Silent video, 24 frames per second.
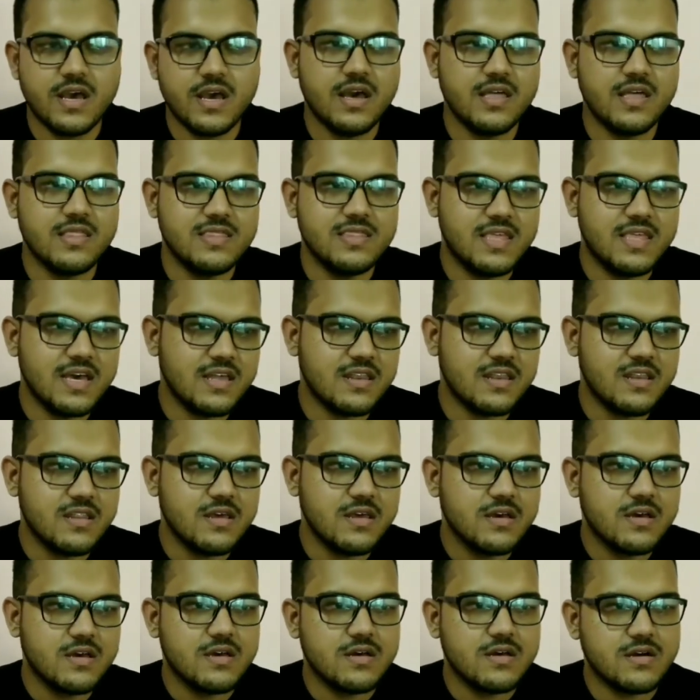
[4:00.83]
And
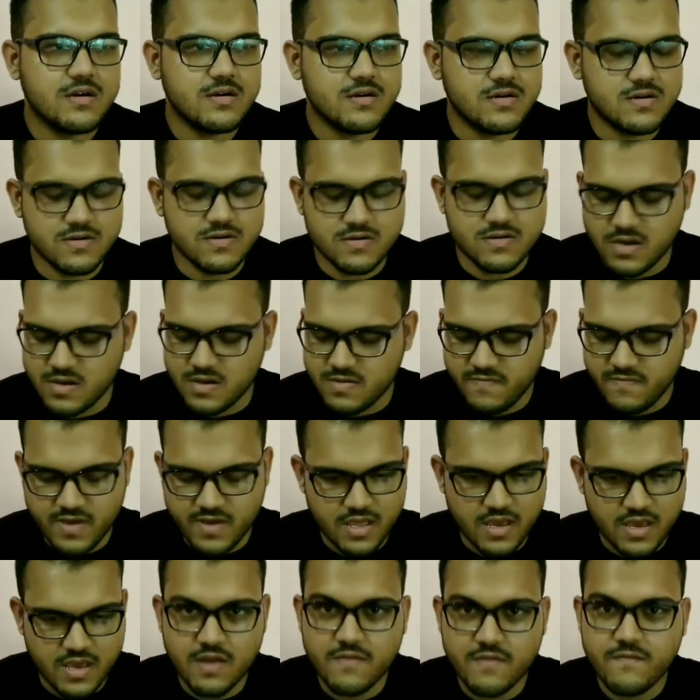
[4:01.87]
then a
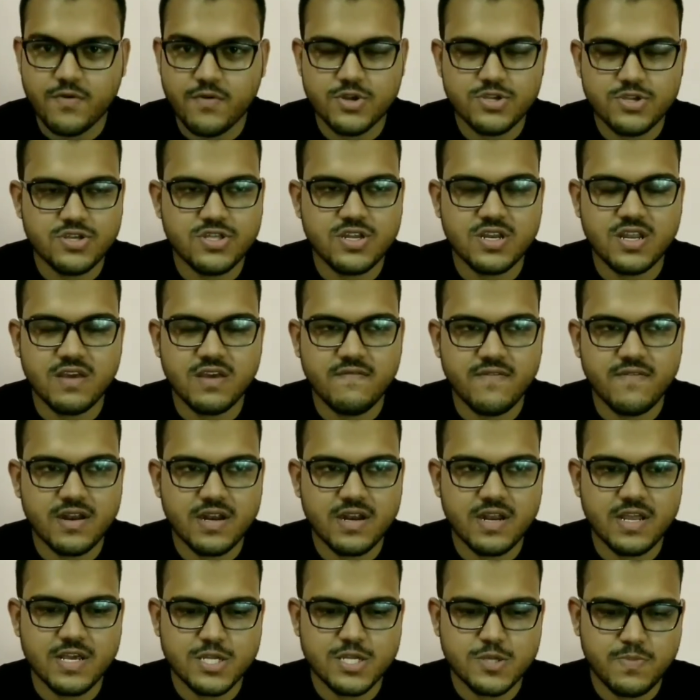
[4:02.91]
very unfortunate event
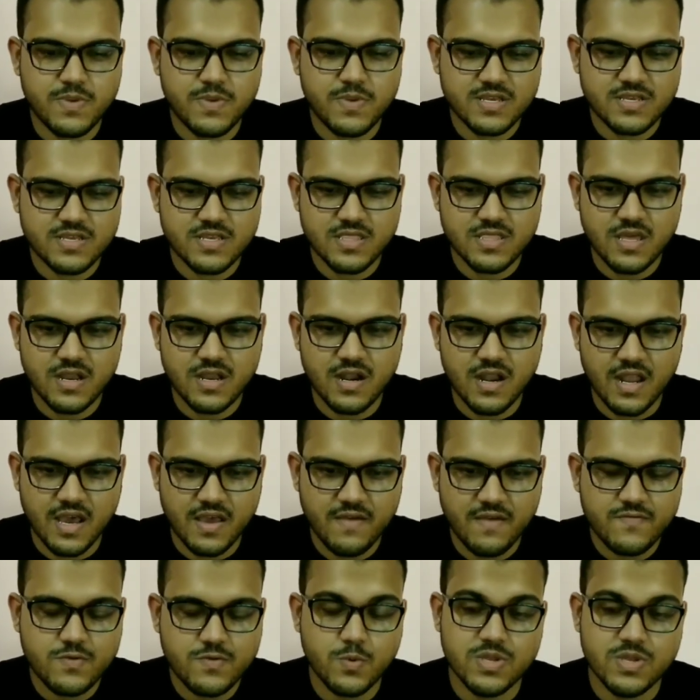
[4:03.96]
takes place in their
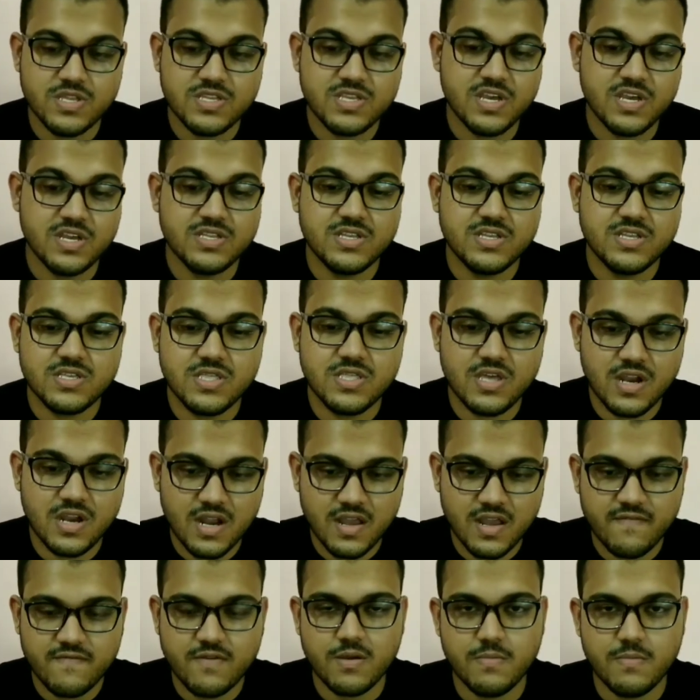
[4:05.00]
lives which changes their
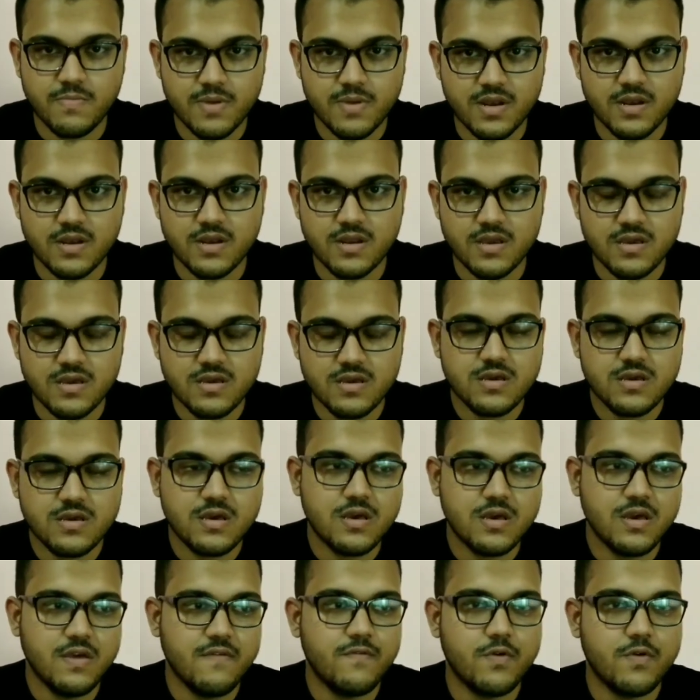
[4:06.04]
life completely.
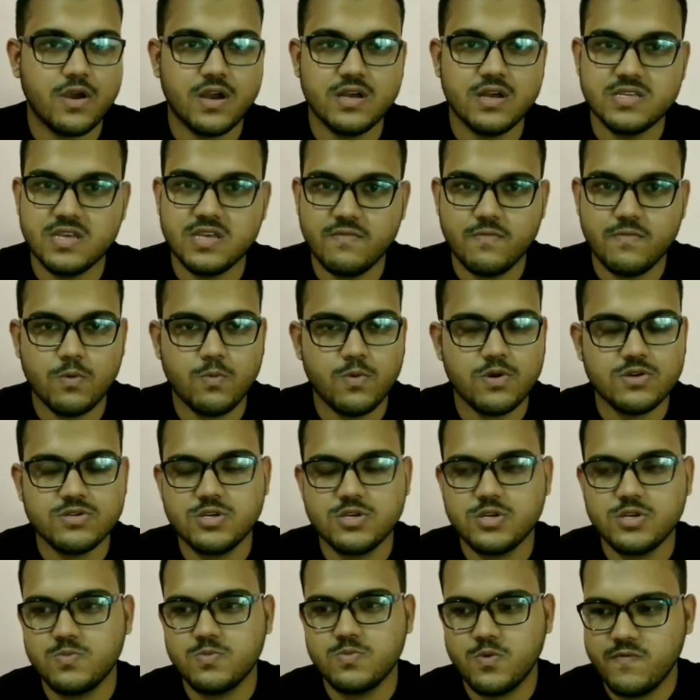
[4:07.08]
If you guys haven't watched
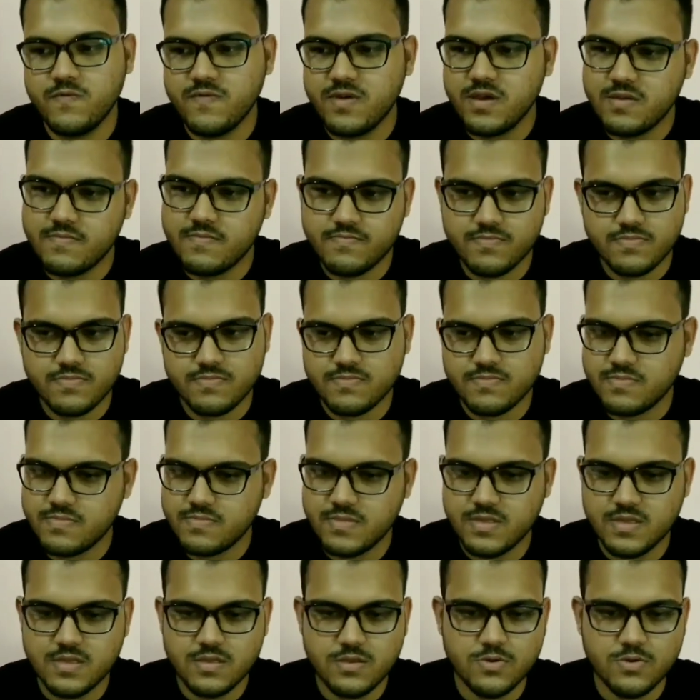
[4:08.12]
this movie,
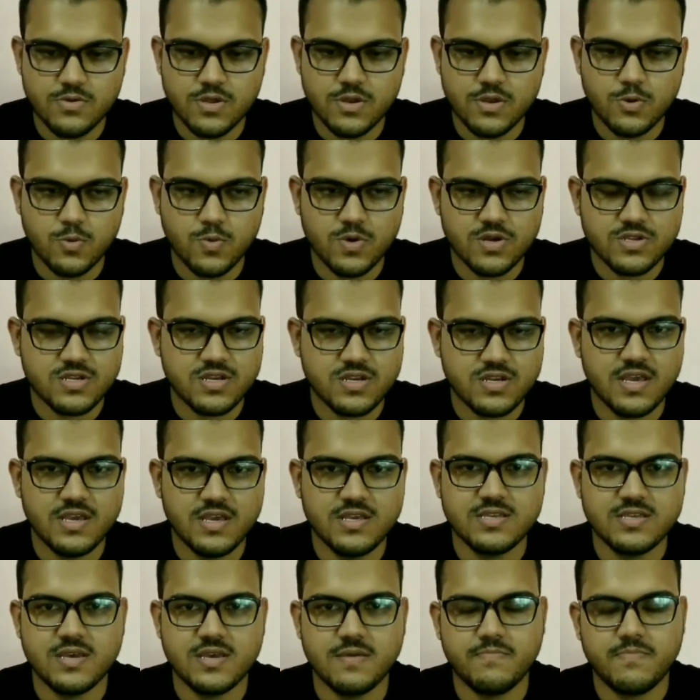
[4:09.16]
you need to watch it
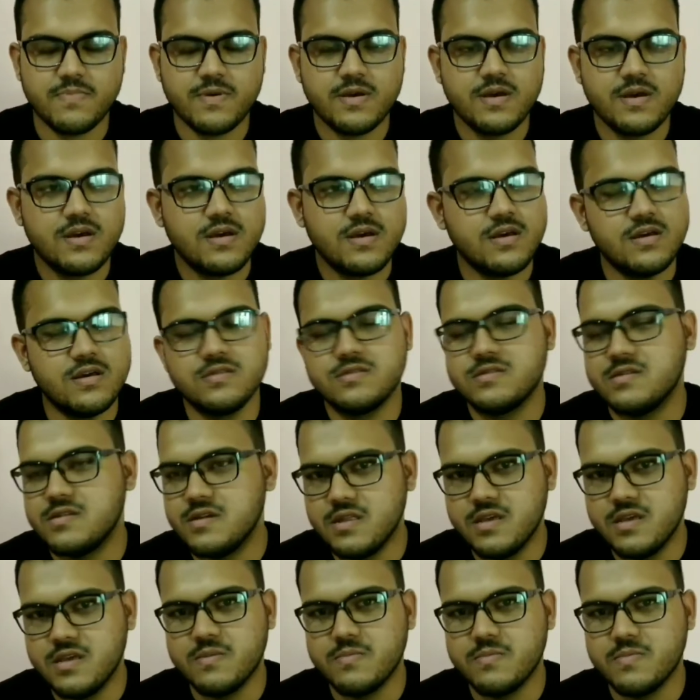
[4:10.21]
ASAP. It's
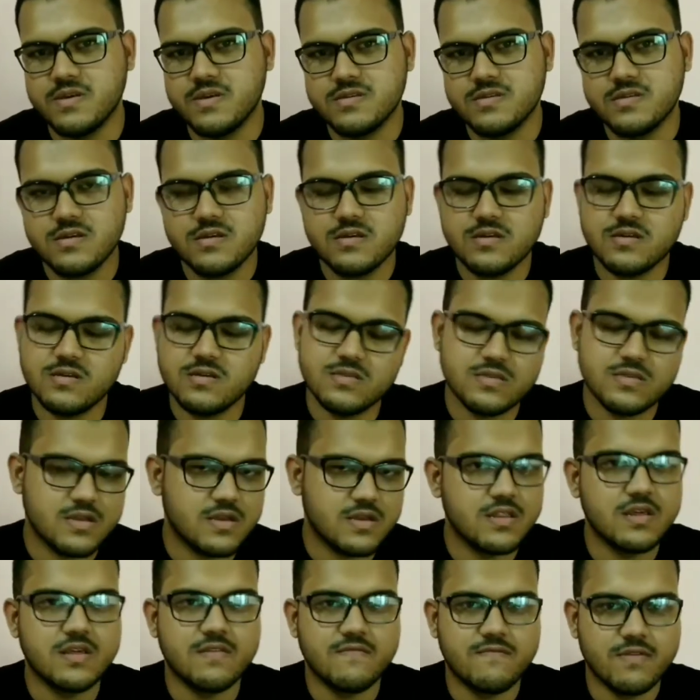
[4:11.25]
really amazing. It's a
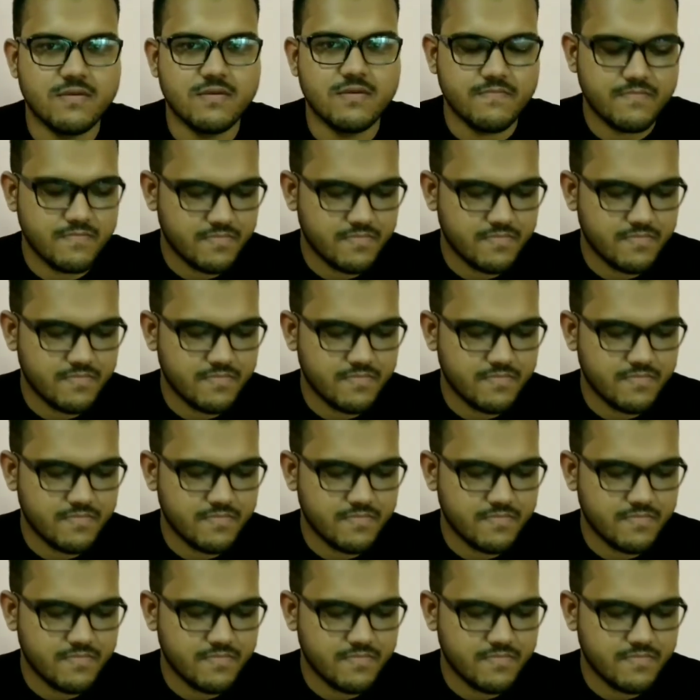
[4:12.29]
great film.